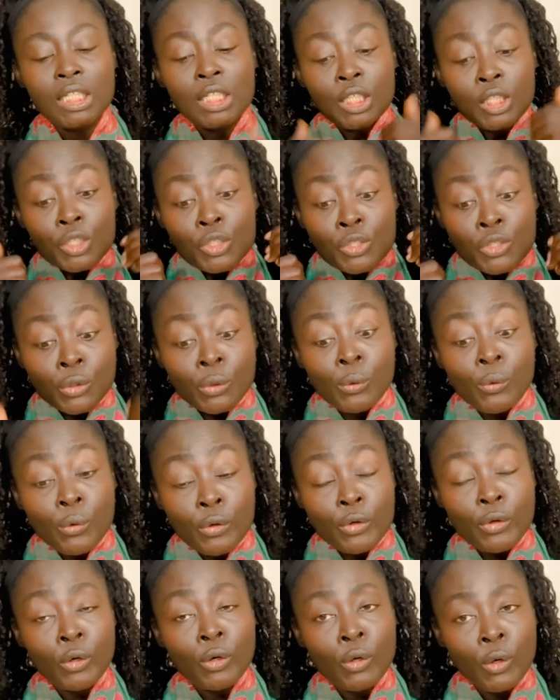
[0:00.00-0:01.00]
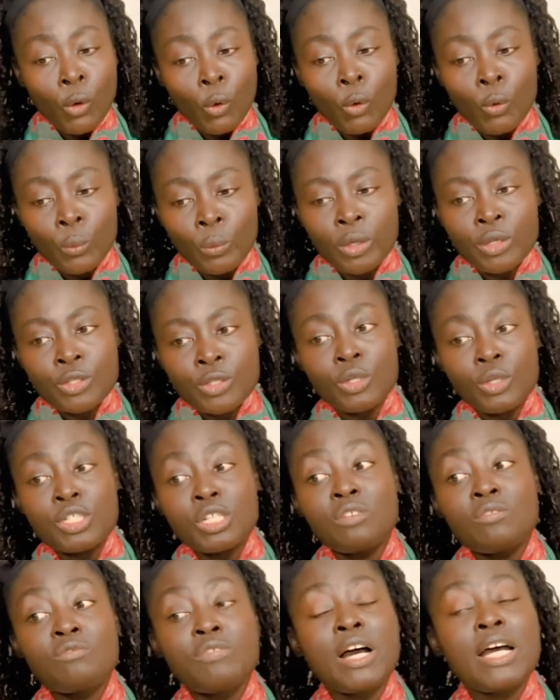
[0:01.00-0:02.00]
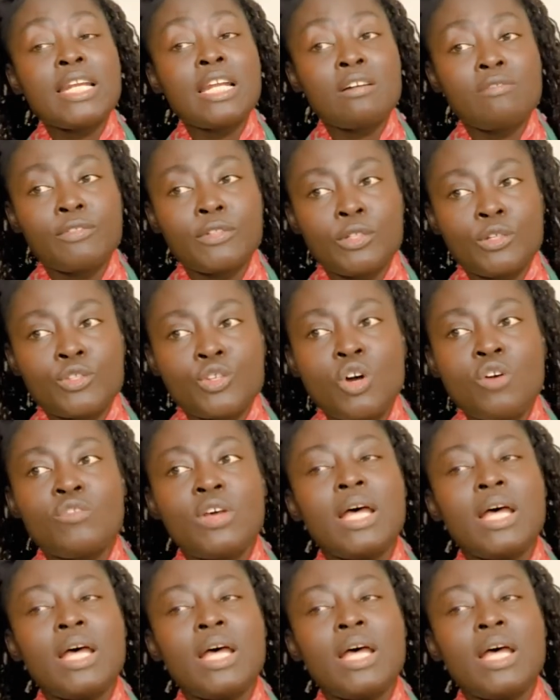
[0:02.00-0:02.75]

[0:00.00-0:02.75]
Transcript: Do your own research and find out for yourself.